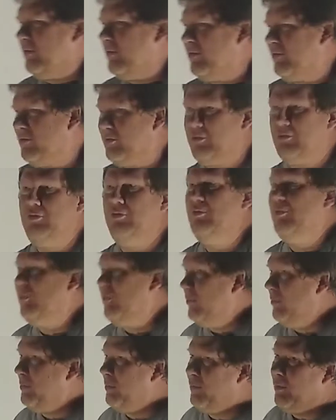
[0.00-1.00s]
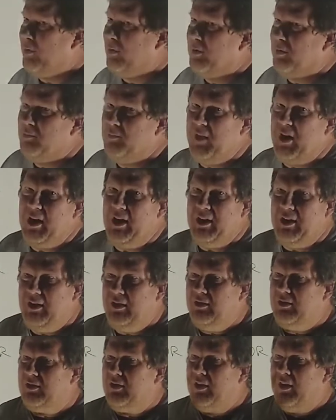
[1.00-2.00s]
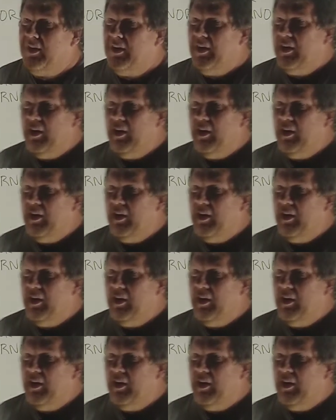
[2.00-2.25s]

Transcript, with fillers: to school board meetings